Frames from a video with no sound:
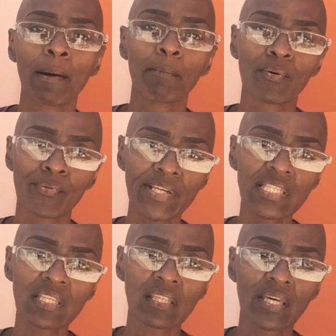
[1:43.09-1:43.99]
But
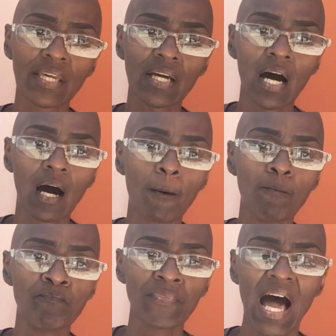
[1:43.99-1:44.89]
recently, I
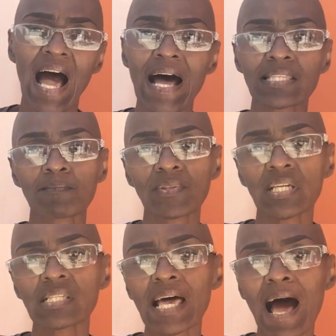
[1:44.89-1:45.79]
had some
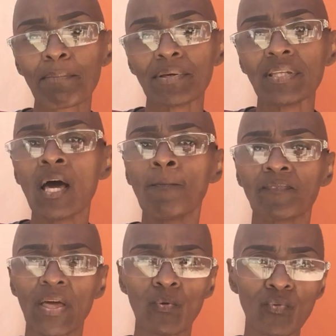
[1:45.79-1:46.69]
things happen
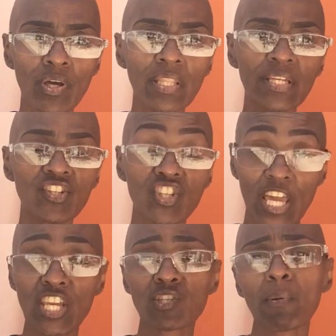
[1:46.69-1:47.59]
that really
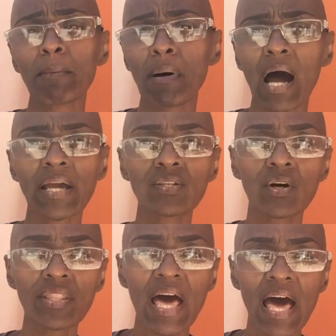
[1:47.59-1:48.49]
changed my mind
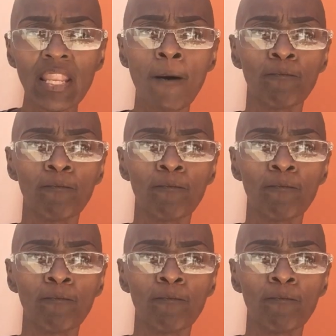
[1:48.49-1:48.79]
on that.